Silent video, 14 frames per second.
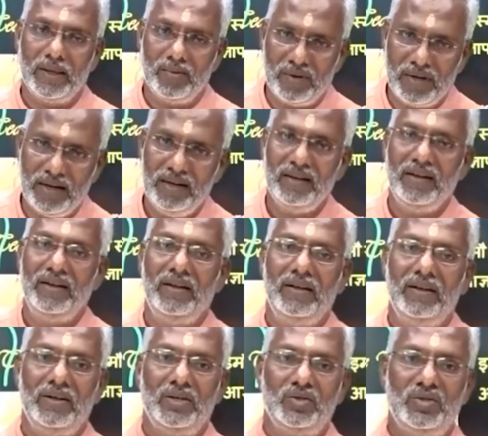Okay,
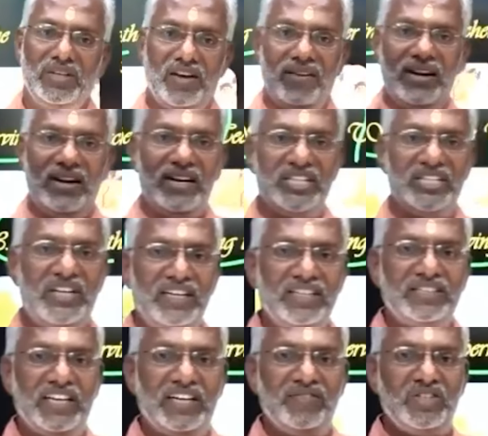so in our understanding,
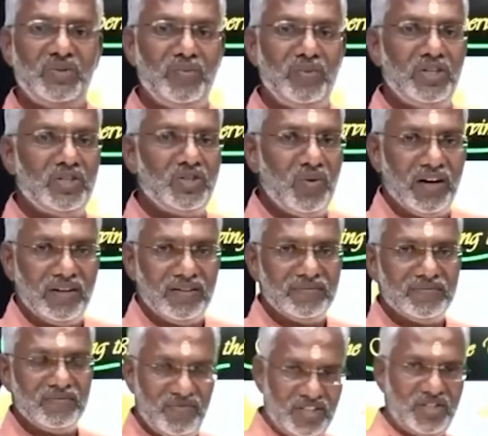service means what?
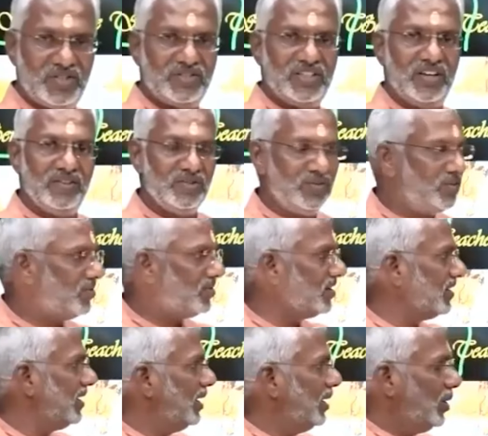First service is about
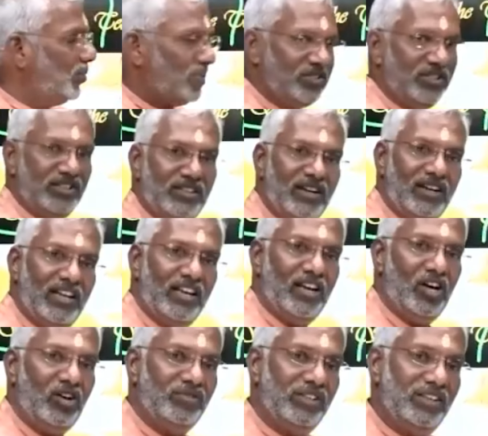the pressing the leg
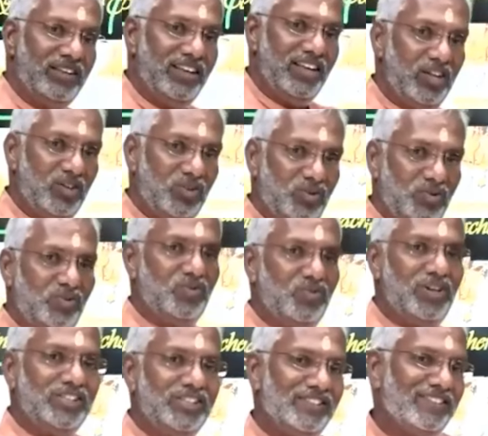of the guru,
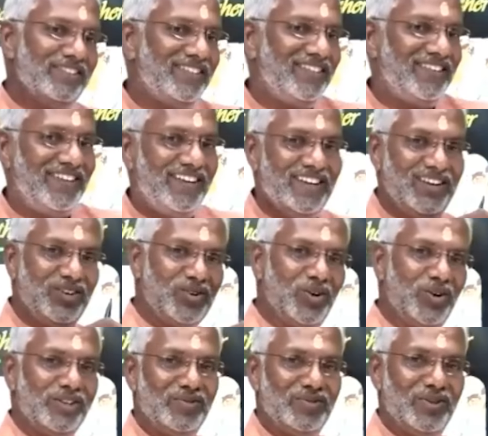washing the
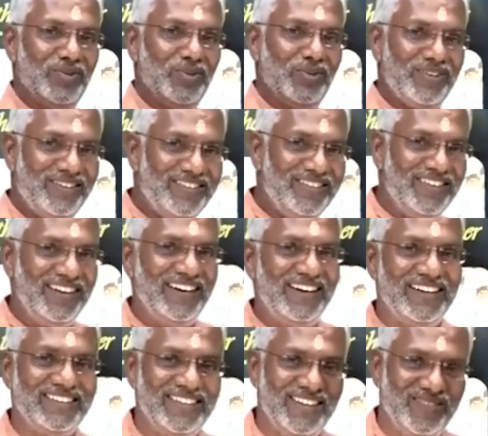cloth of the guru. That is a
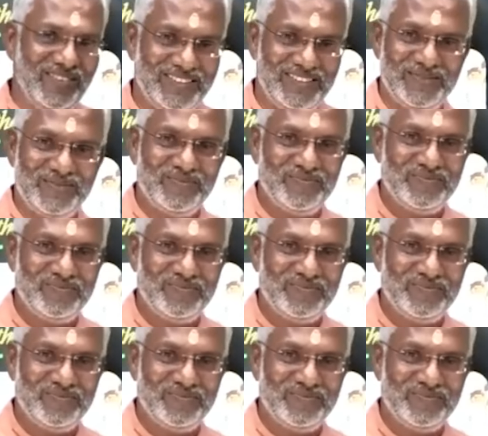literal service.